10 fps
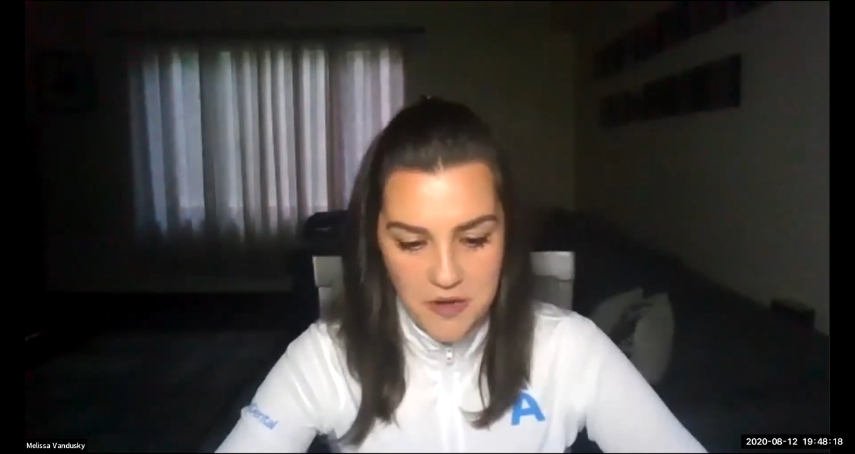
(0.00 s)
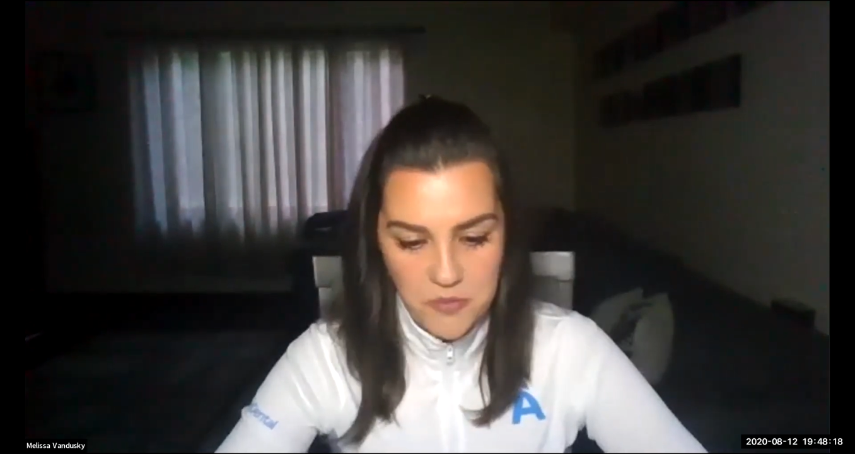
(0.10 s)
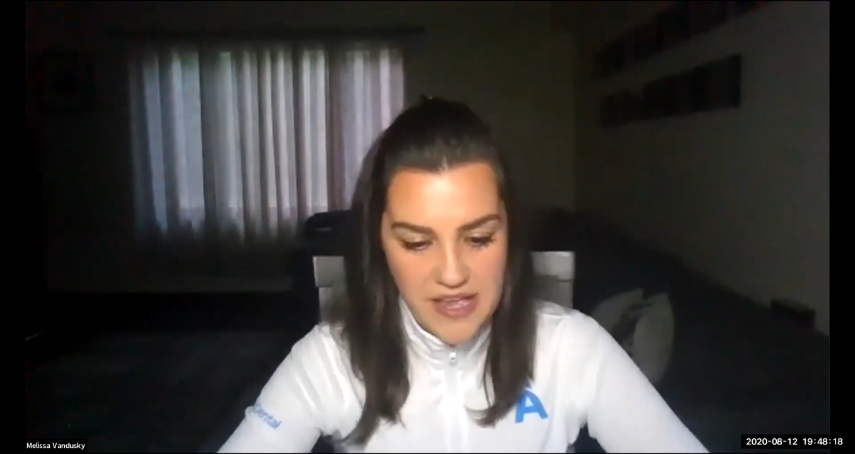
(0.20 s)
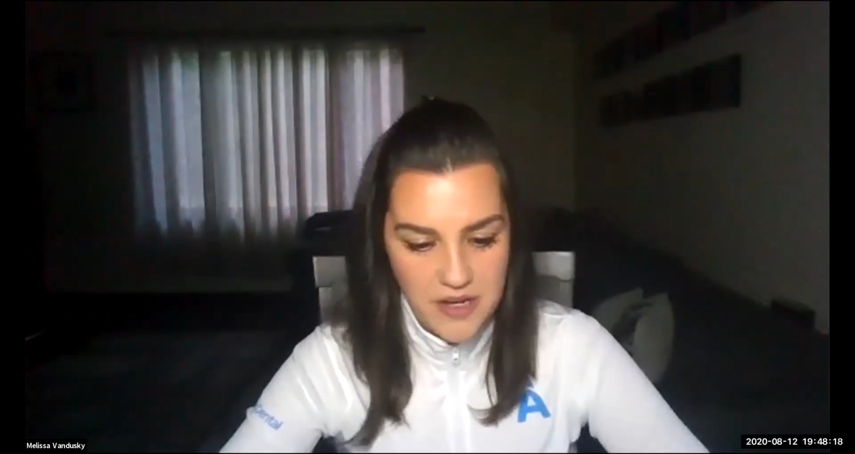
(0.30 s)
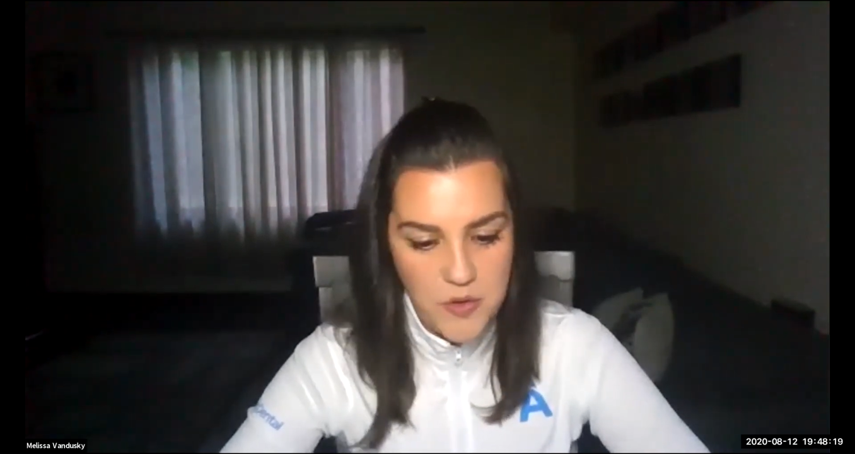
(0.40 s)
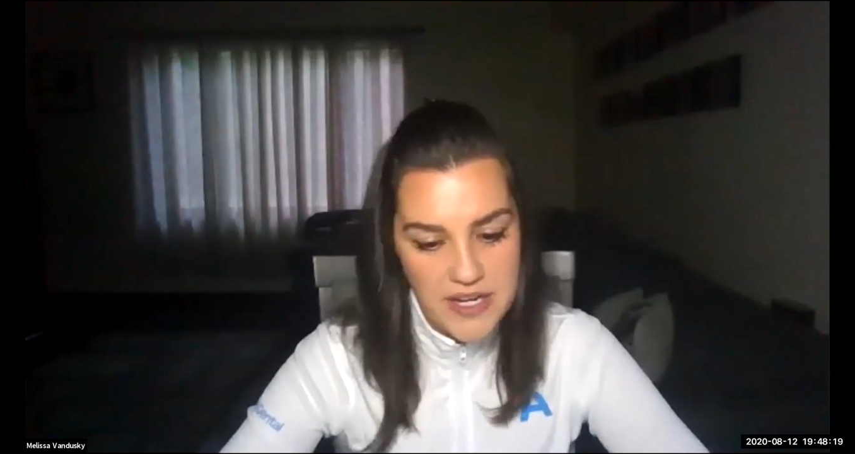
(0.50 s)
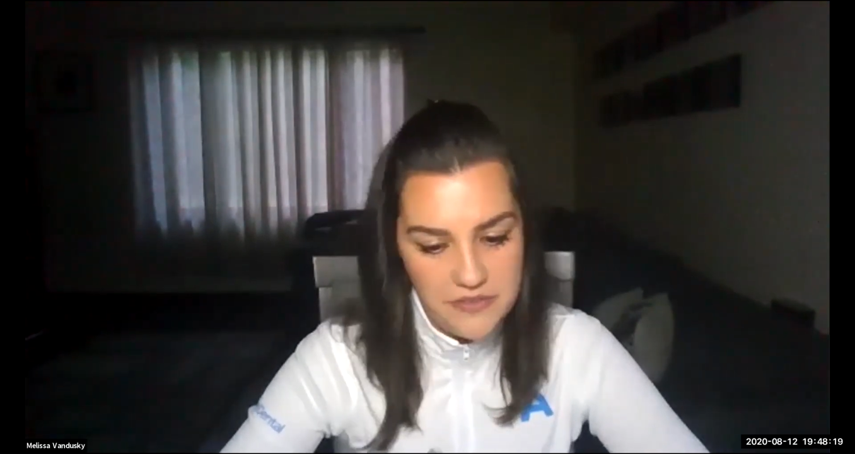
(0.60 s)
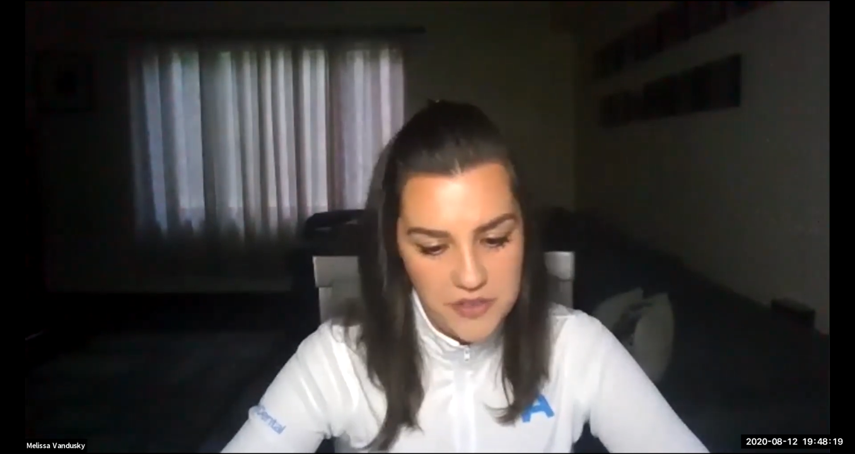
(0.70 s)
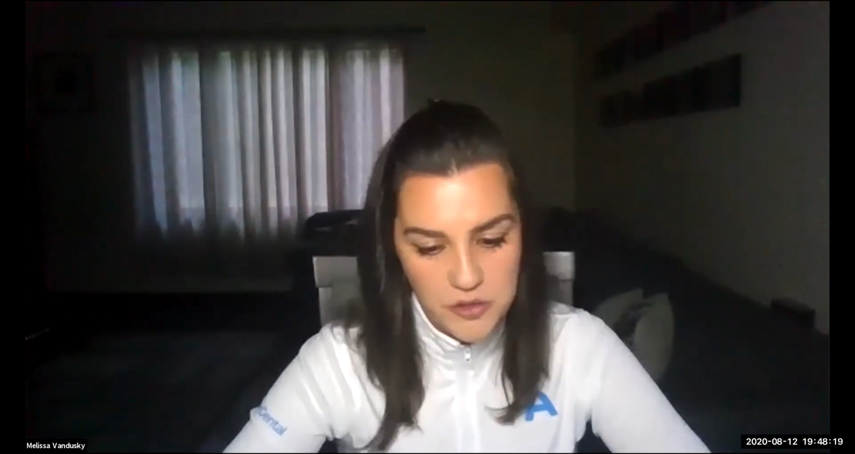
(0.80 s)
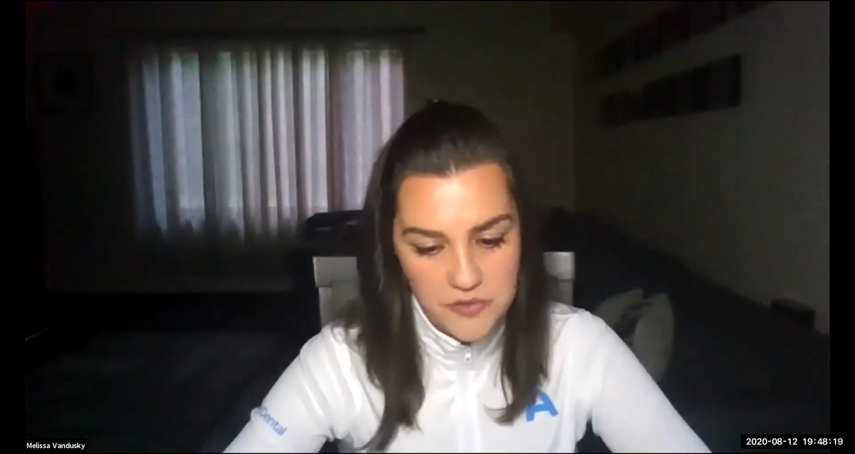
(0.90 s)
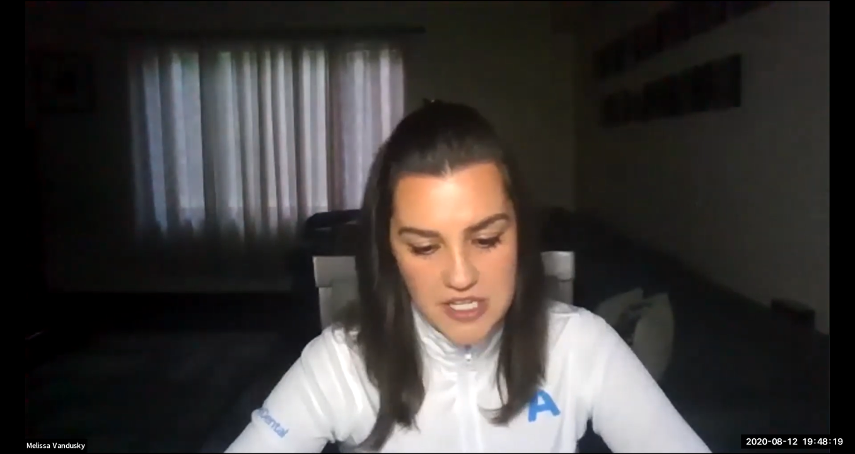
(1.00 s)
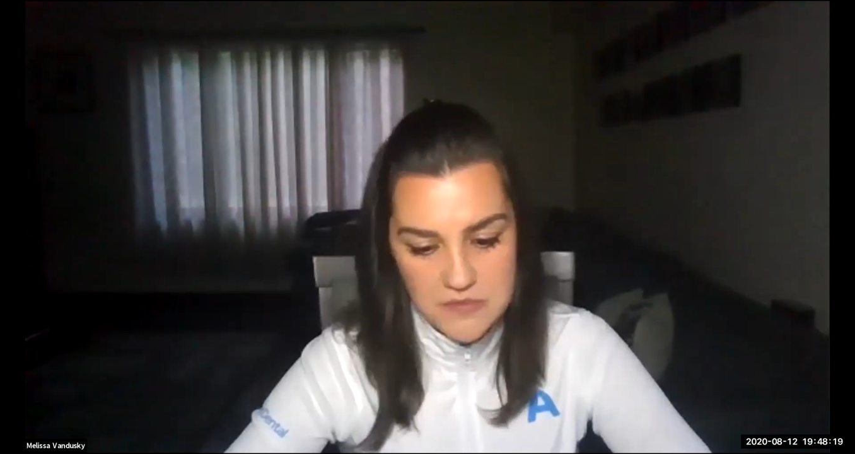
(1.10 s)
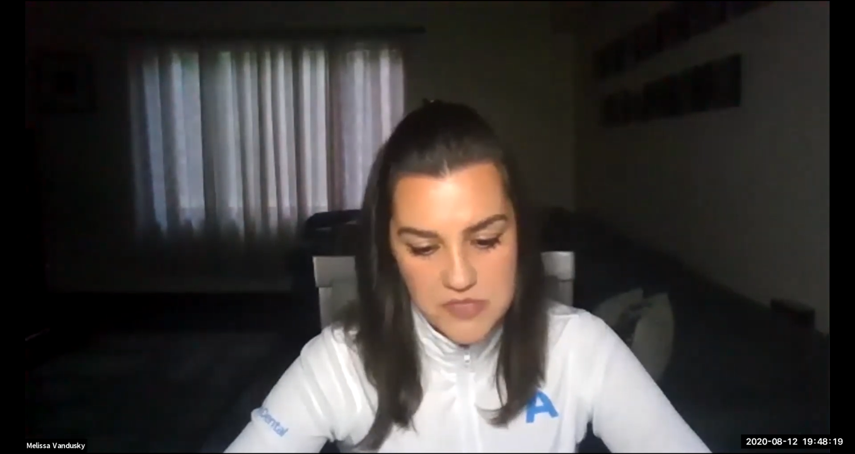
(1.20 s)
We had quite a few of them.